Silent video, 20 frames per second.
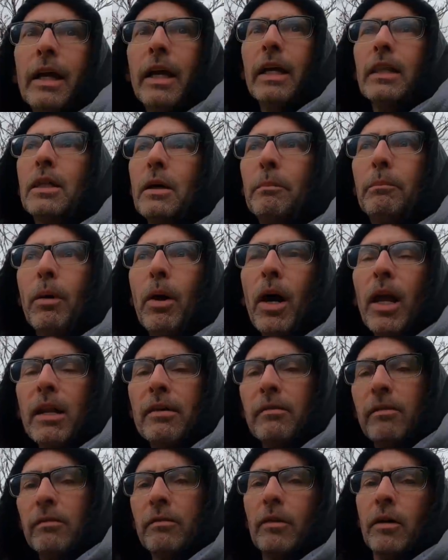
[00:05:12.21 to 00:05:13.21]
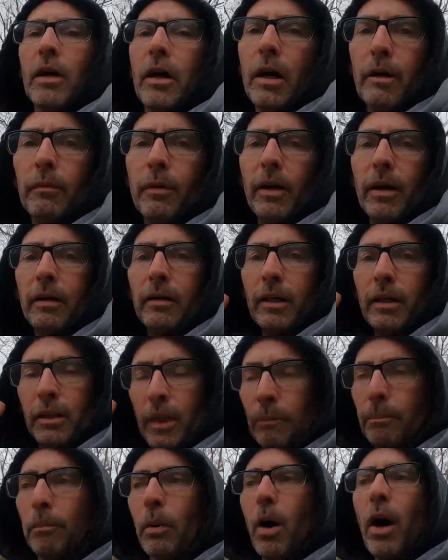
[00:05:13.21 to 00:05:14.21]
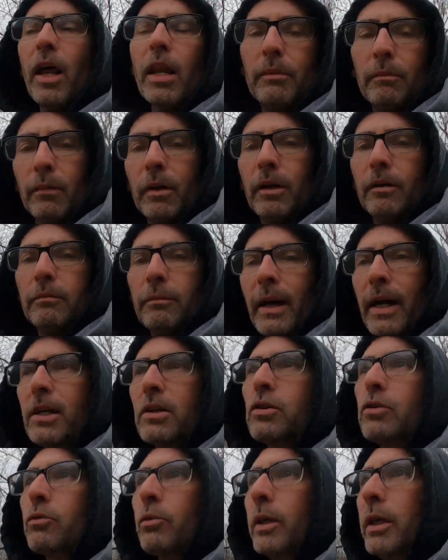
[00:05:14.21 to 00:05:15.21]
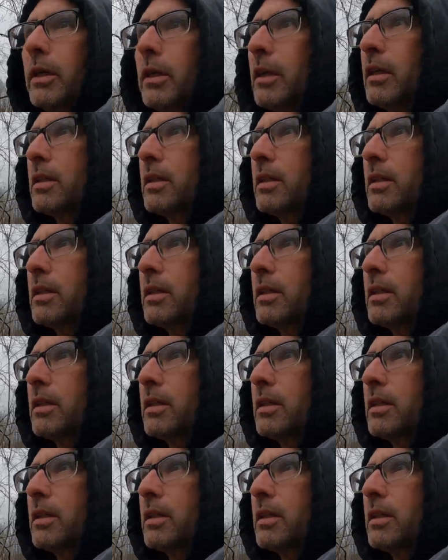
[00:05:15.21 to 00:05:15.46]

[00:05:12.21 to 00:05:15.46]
the bottom of my street,